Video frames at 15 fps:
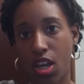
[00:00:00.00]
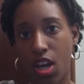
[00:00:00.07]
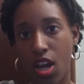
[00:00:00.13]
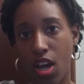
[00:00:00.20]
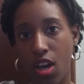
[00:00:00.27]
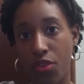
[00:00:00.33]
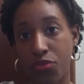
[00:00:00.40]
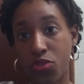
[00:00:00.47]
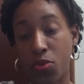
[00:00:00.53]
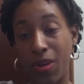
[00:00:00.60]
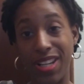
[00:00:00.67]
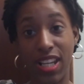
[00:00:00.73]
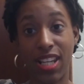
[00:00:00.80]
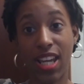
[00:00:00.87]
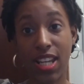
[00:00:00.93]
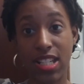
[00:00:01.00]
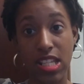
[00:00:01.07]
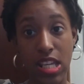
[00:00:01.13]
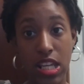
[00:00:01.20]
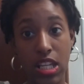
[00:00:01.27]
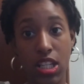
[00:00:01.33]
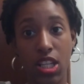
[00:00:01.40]
of
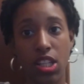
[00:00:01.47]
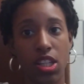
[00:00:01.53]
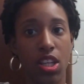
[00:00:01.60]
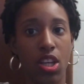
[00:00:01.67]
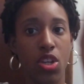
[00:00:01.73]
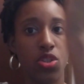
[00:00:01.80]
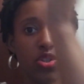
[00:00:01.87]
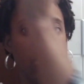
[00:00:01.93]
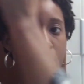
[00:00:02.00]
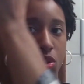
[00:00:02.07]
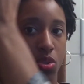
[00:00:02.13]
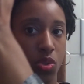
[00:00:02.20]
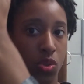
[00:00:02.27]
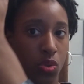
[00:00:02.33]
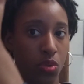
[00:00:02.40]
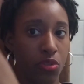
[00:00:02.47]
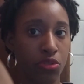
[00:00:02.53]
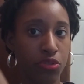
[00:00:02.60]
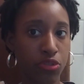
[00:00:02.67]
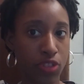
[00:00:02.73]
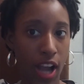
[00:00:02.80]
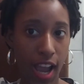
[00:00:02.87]
2019 to
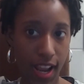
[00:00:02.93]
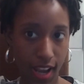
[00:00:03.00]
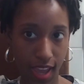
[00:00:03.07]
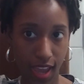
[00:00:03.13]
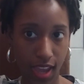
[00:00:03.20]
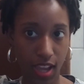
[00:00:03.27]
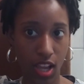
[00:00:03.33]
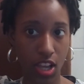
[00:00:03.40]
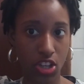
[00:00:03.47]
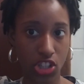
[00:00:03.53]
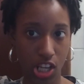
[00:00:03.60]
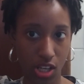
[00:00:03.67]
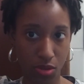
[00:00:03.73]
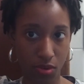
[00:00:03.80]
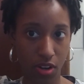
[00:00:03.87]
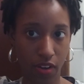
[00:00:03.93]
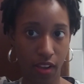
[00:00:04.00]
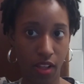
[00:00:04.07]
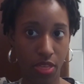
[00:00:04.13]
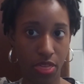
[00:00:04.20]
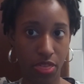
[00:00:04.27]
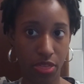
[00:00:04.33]
Friday, January
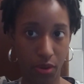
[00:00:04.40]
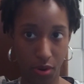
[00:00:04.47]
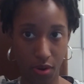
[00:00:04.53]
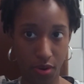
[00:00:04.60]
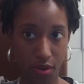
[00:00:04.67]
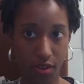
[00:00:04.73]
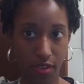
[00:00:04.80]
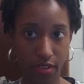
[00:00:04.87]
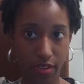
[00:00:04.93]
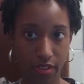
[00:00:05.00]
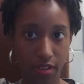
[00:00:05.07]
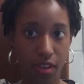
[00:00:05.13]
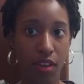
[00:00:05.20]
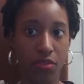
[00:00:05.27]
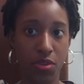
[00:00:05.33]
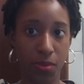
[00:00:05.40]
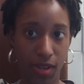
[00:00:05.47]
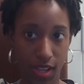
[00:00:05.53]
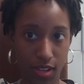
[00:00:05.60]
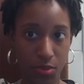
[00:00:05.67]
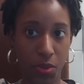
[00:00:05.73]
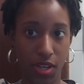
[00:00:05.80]
3rd of
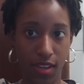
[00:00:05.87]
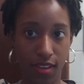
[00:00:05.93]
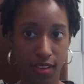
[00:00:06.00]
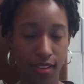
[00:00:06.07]
2020.